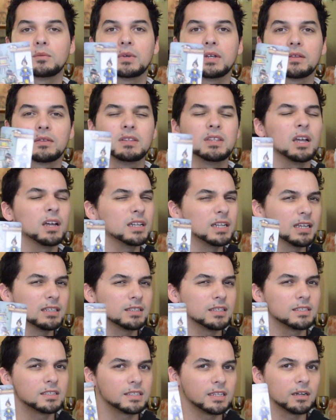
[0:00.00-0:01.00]
with not
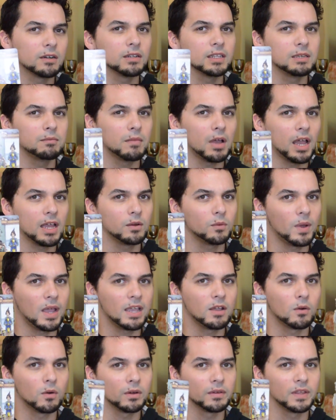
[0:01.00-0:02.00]
necessarily my
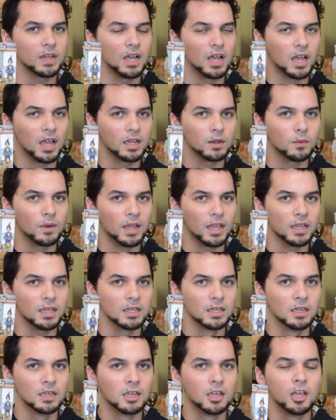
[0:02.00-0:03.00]
way or the highway,